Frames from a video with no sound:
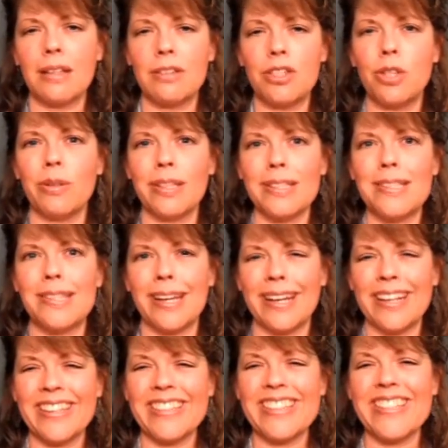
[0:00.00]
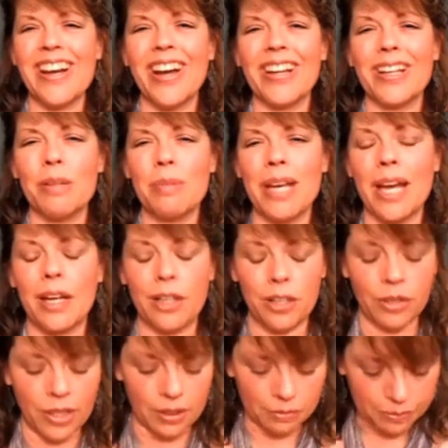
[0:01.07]
doing its thing and it's not going to be
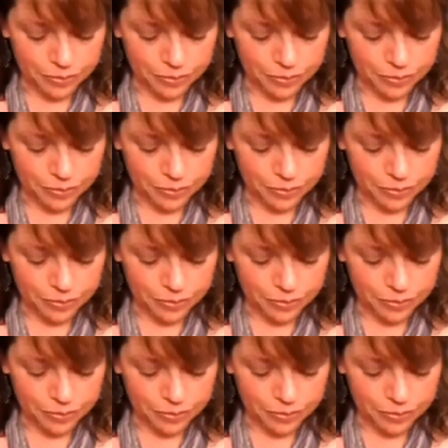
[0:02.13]
antidoted.